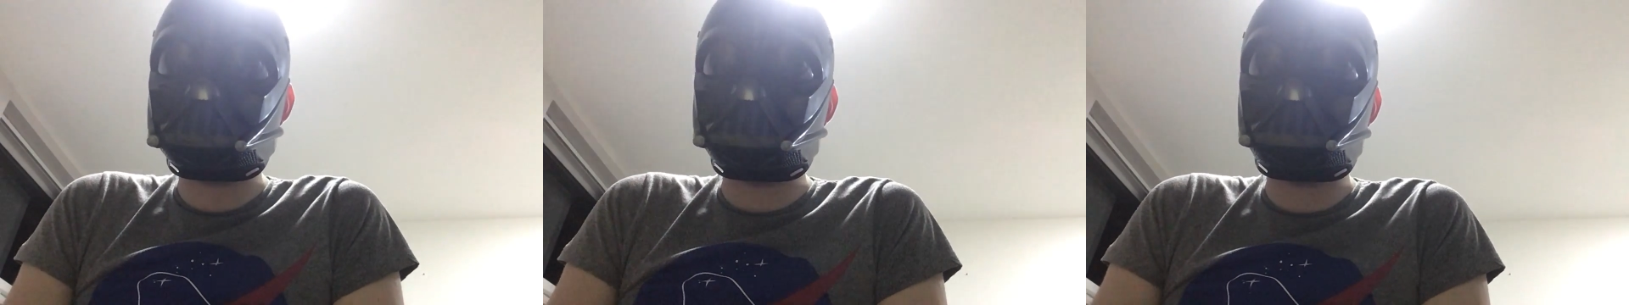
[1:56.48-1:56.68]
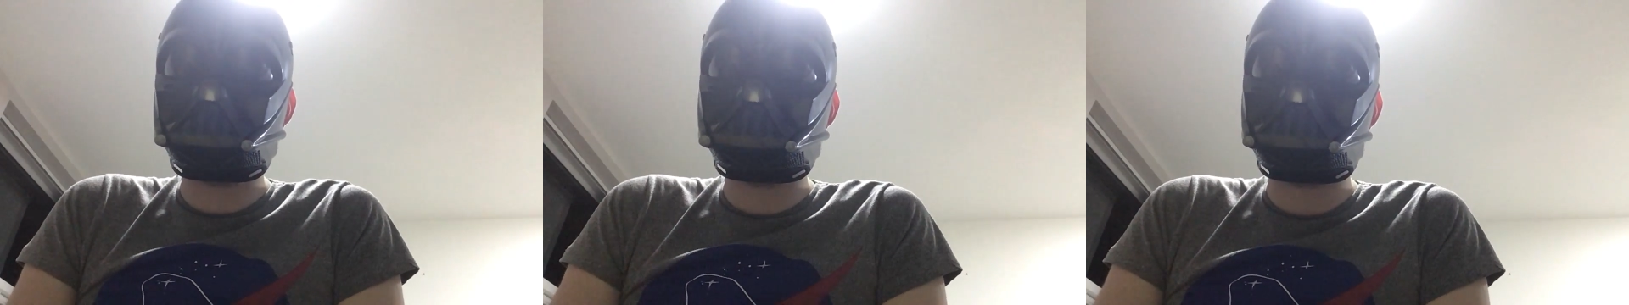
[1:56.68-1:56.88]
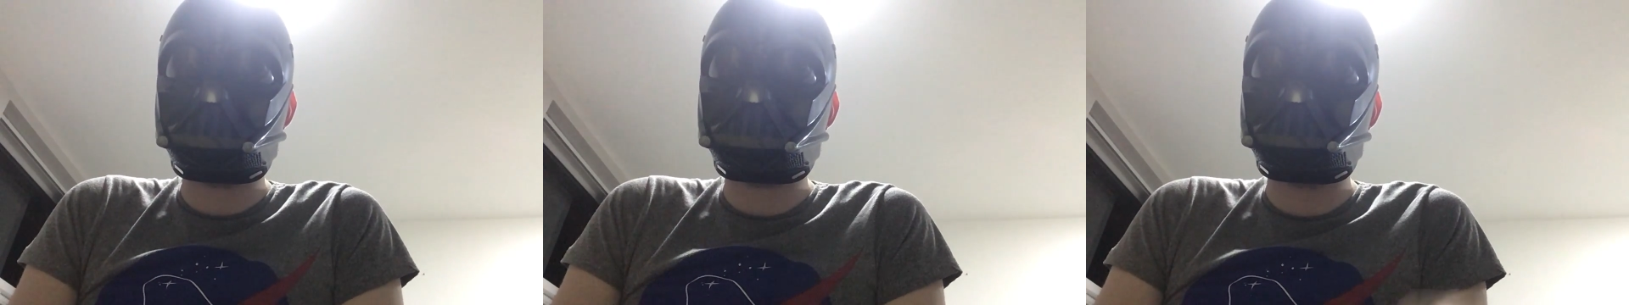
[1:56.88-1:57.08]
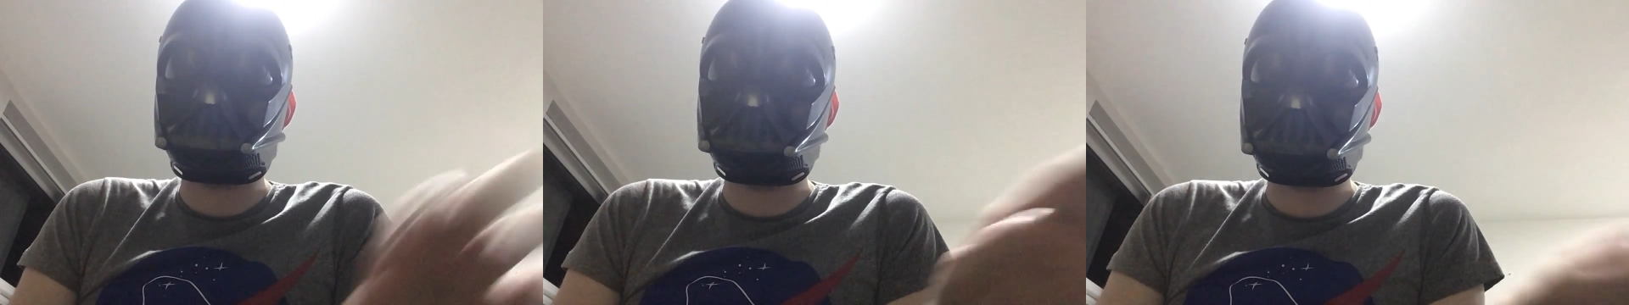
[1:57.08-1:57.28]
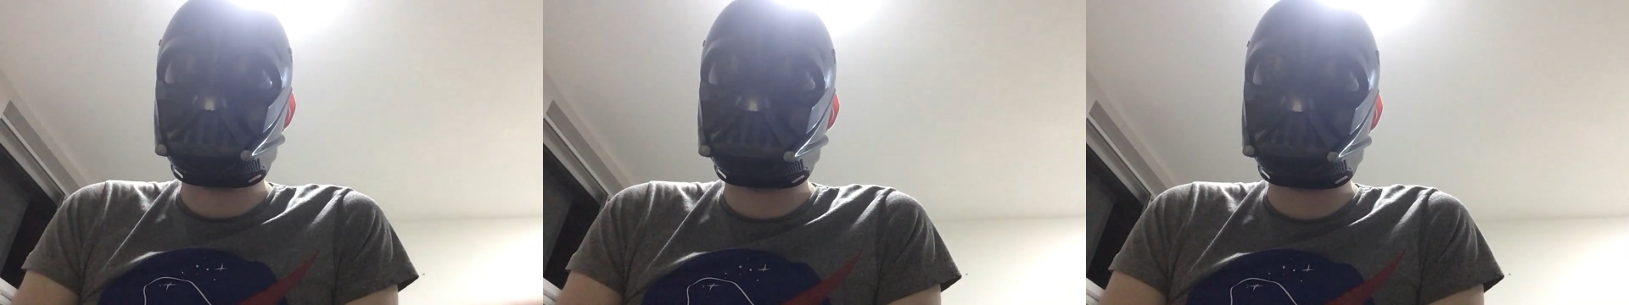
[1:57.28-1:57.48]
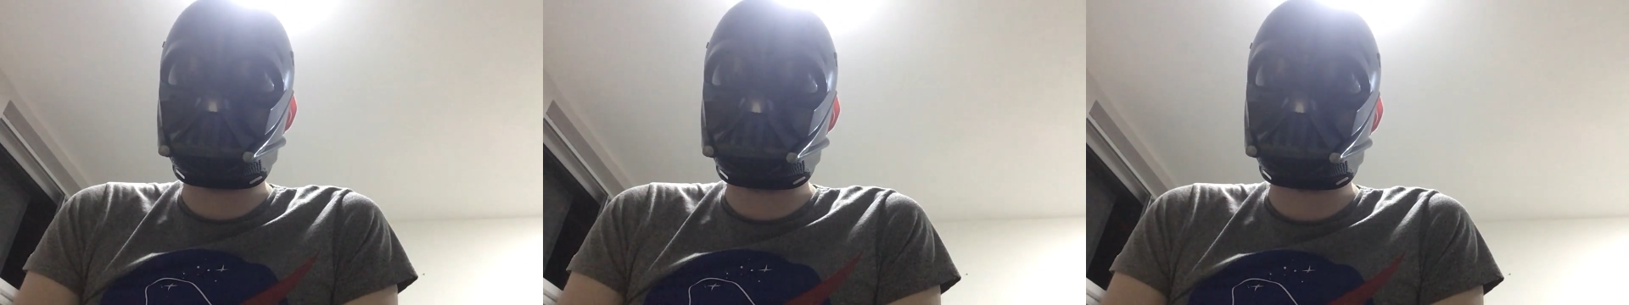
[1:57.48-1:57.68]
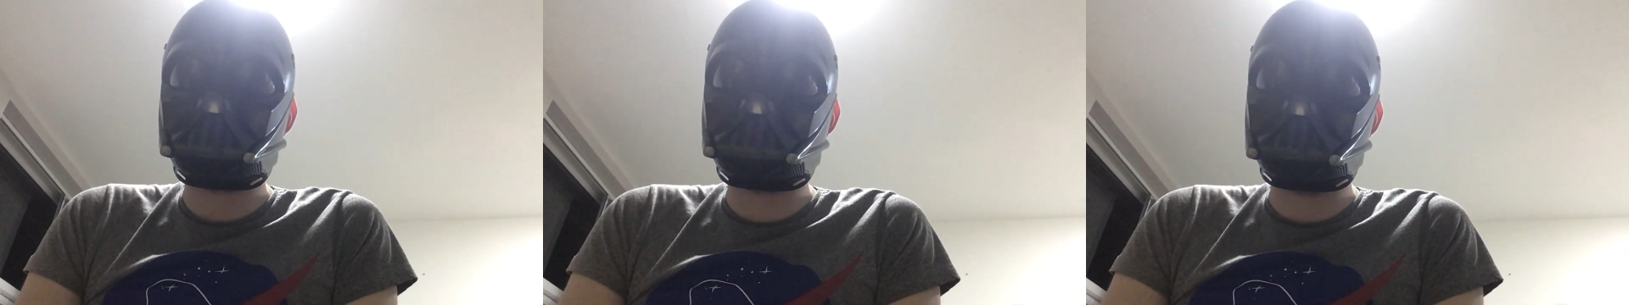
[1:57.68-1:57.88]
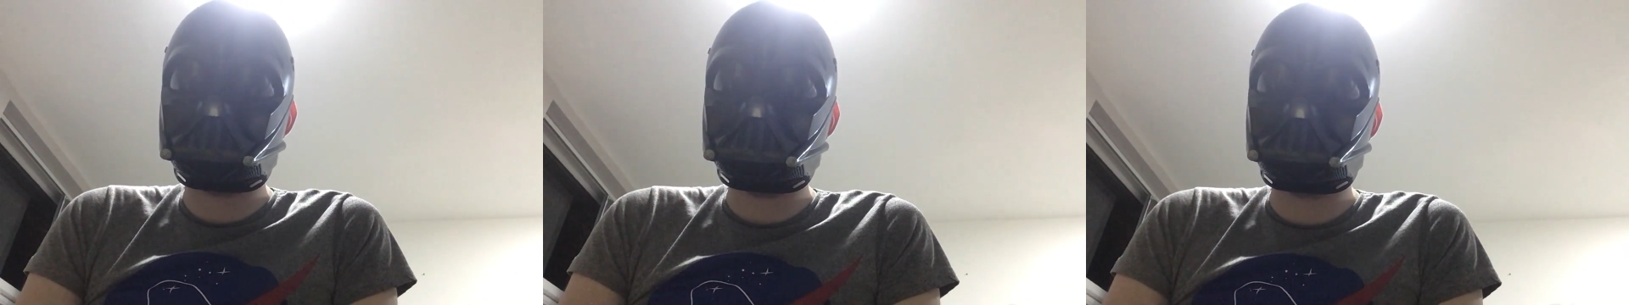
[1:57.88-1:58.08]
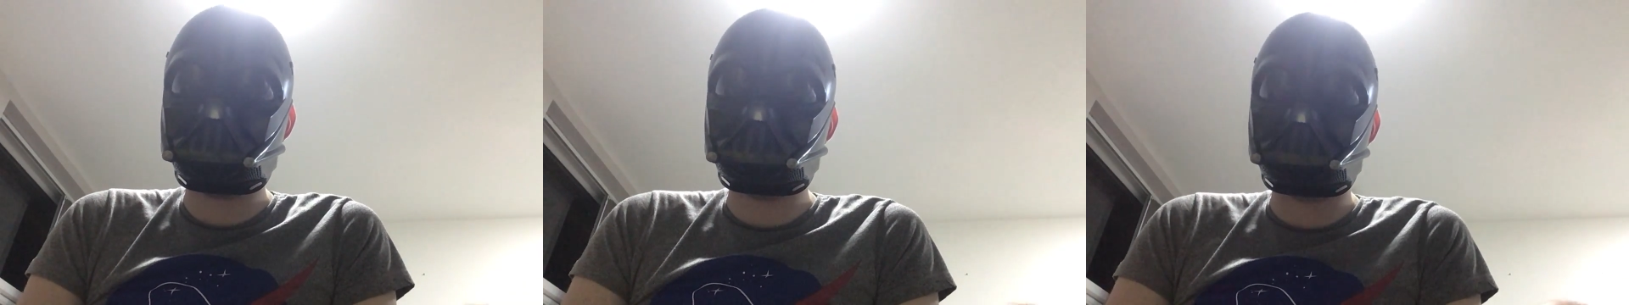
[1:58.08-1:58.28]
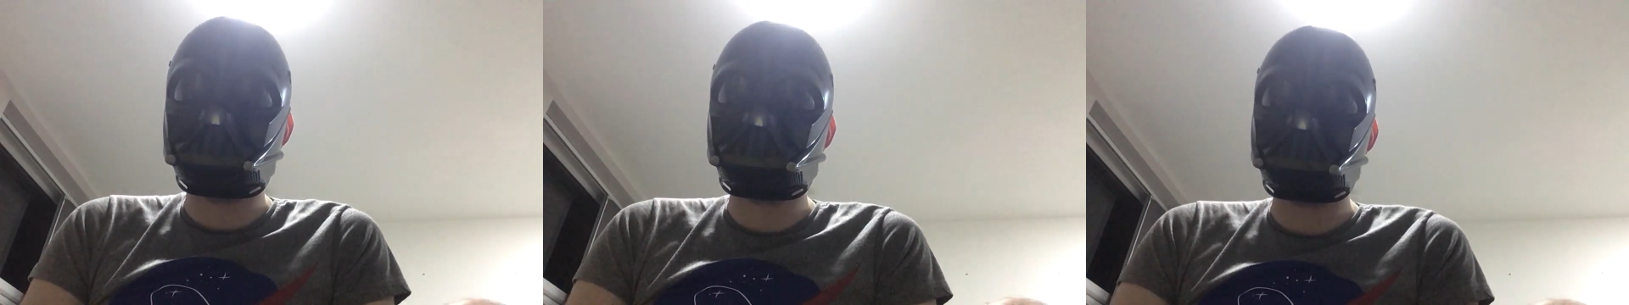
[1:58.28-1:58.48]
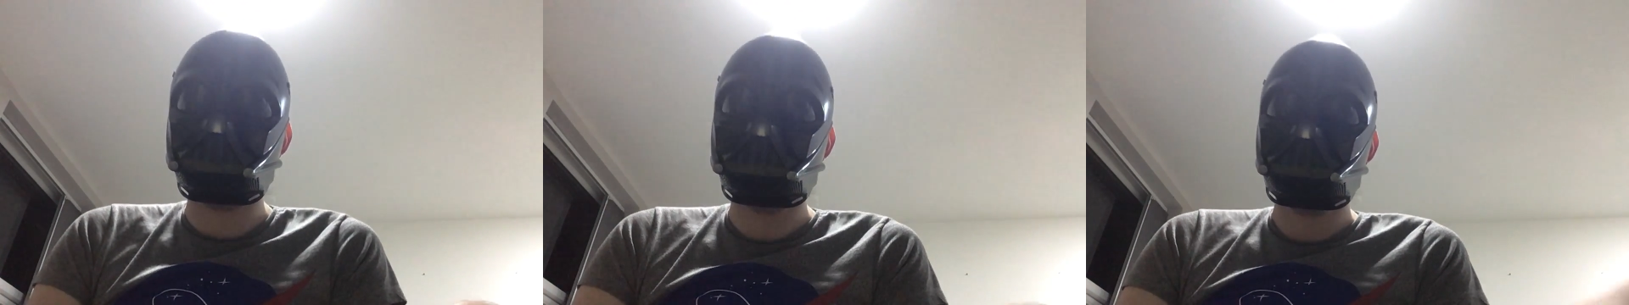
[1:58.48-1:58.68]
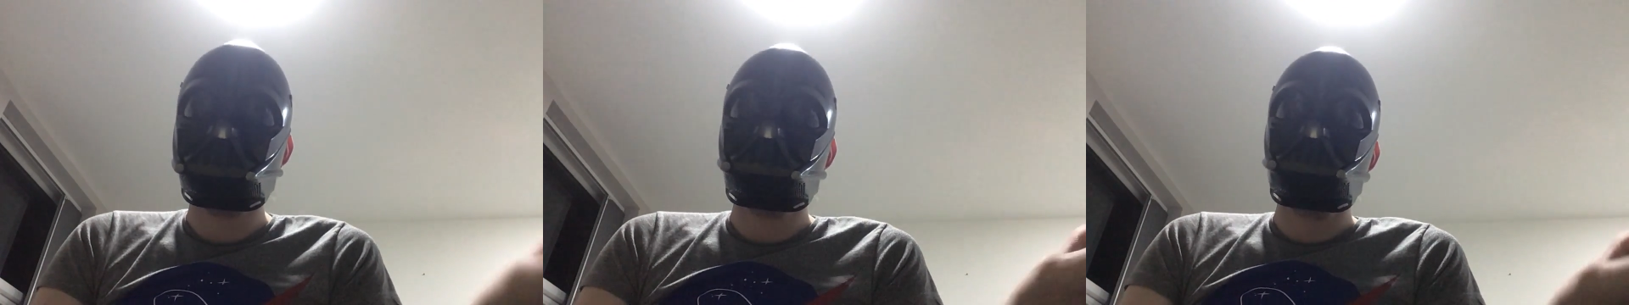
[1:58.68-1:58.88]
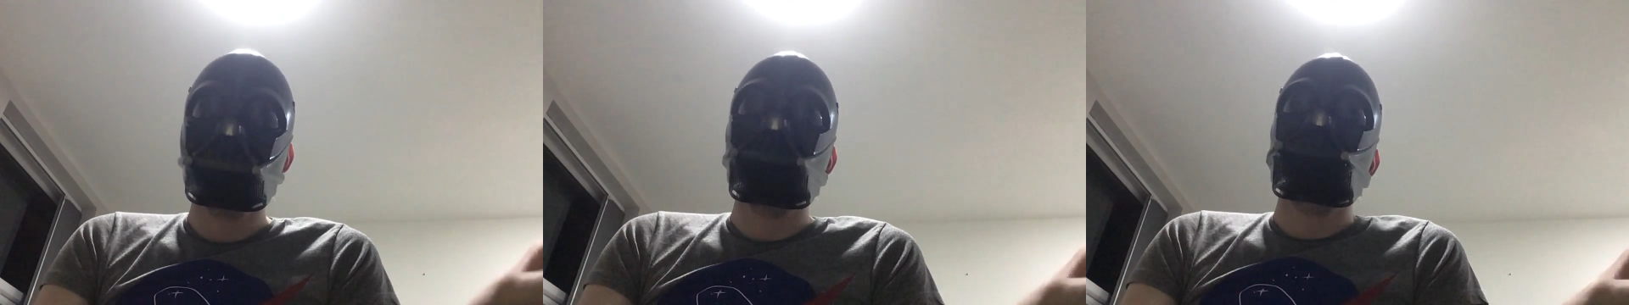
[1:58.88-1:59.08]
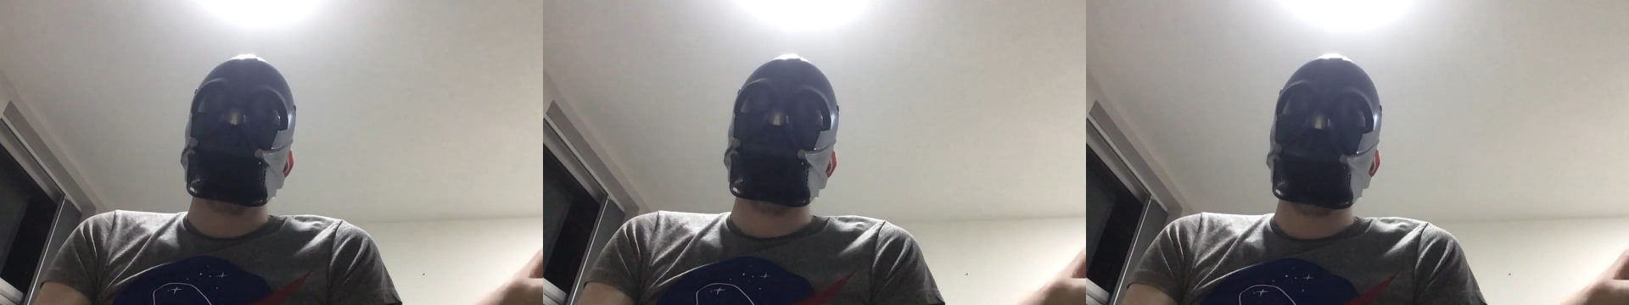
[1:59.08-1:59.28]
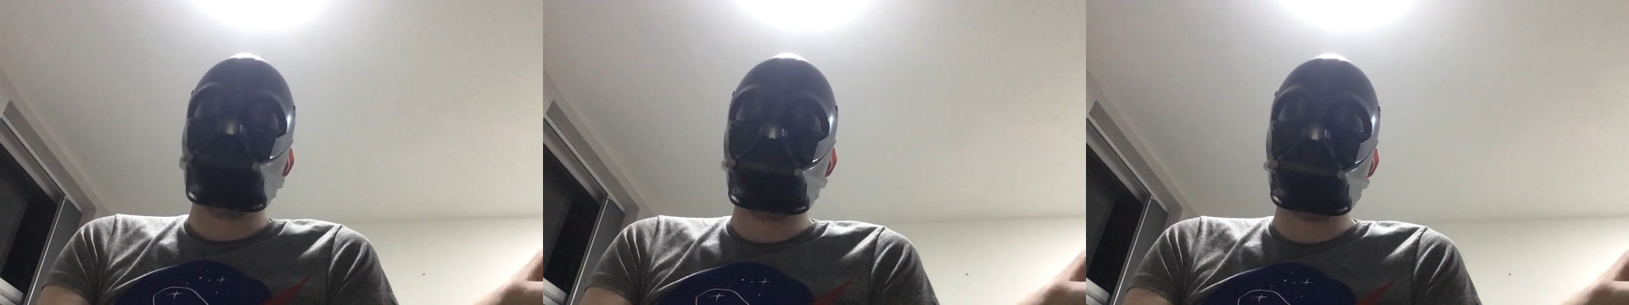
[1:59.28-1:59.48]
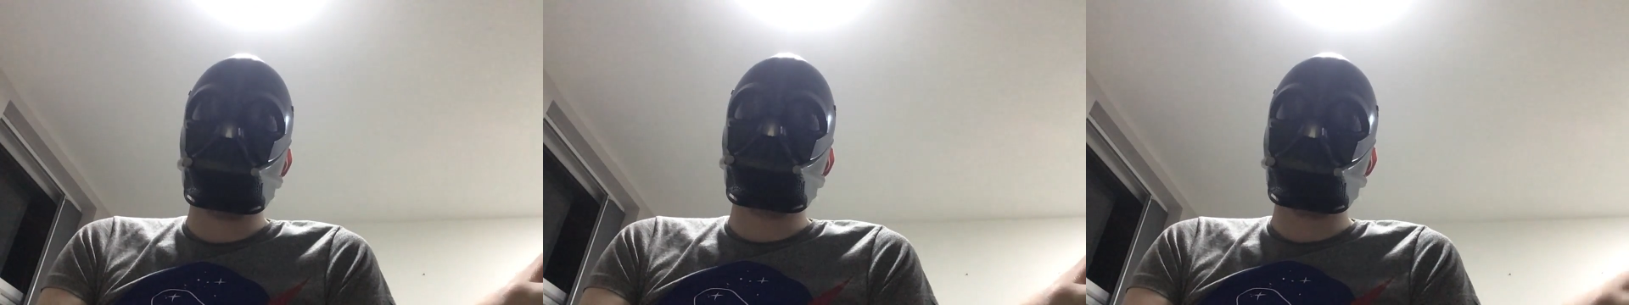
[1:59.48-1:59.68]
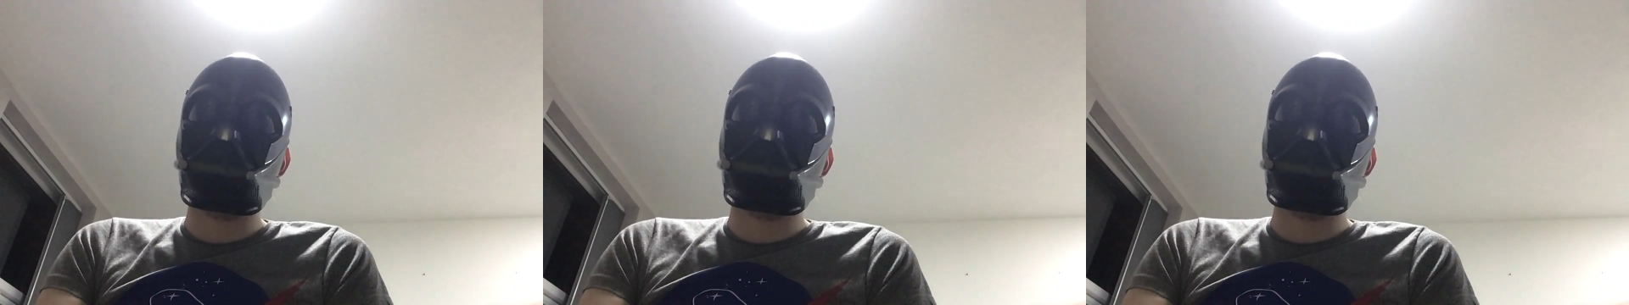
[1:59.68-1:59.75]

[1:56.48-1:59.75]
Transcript: [unreadable: no face in view]